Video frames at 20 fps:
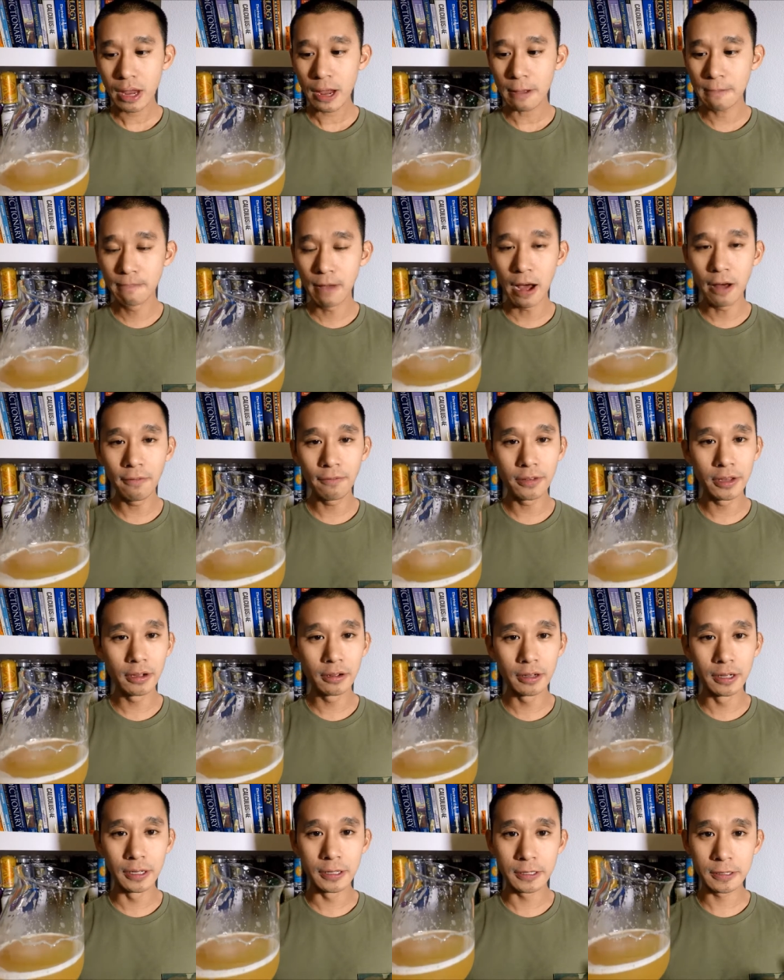
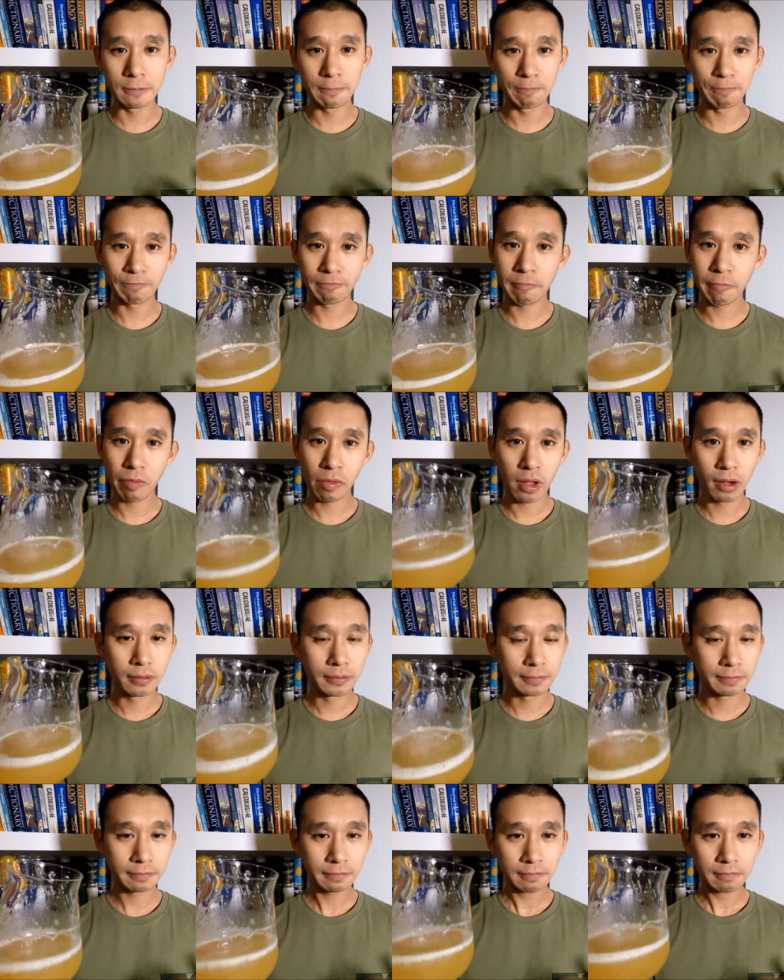Mouthfeel is,
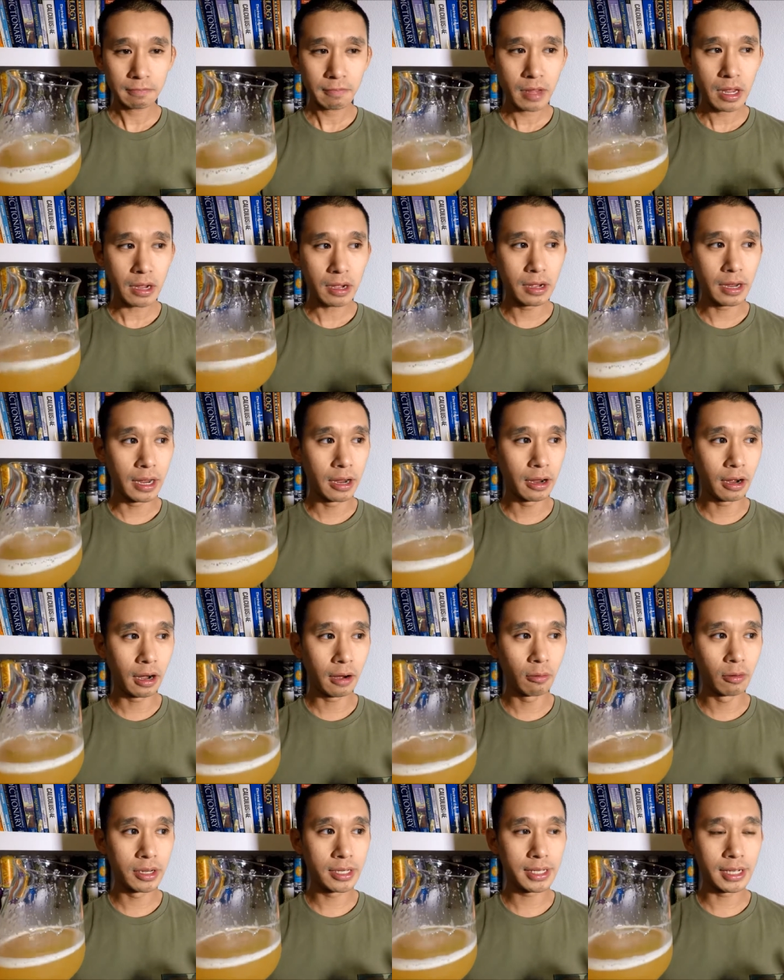I
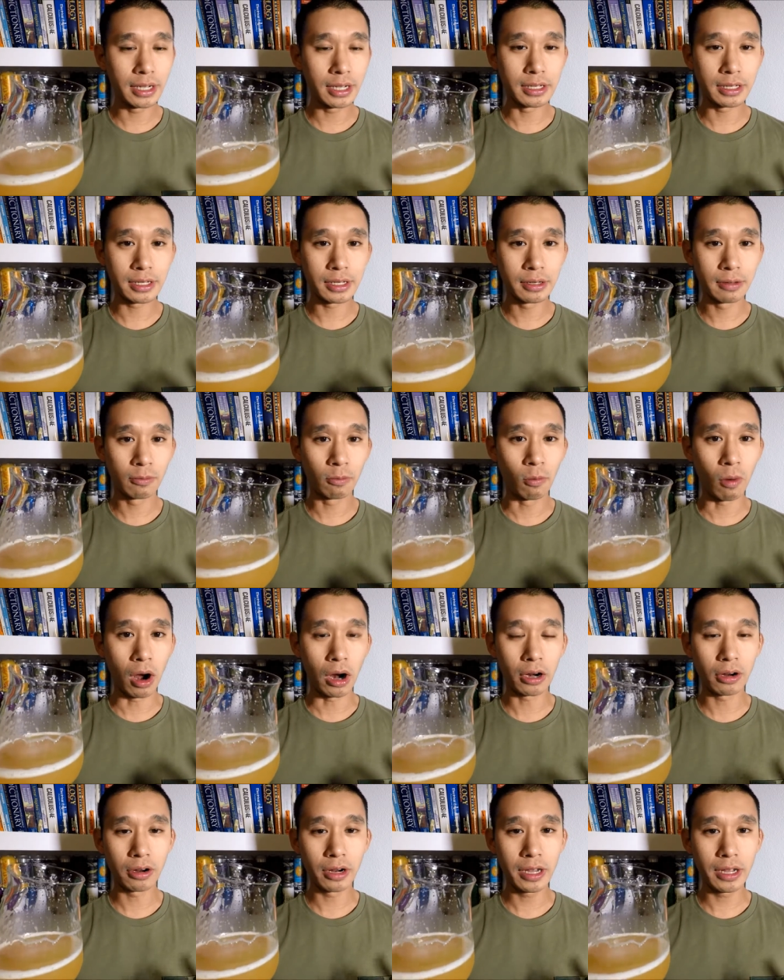wouldn't say it's
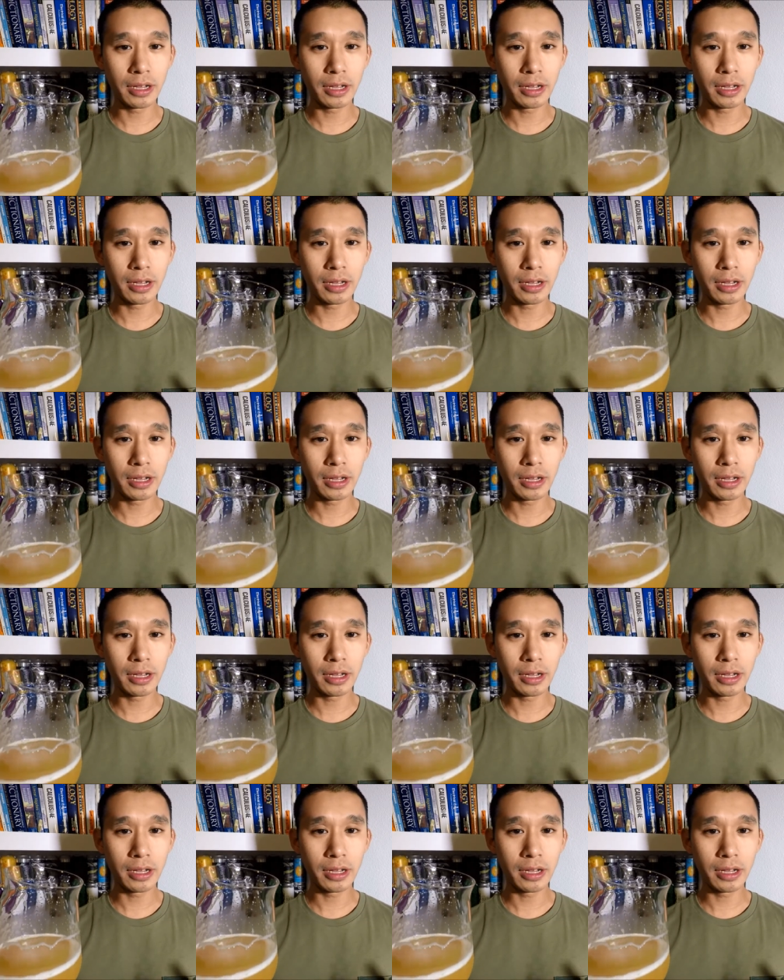watery.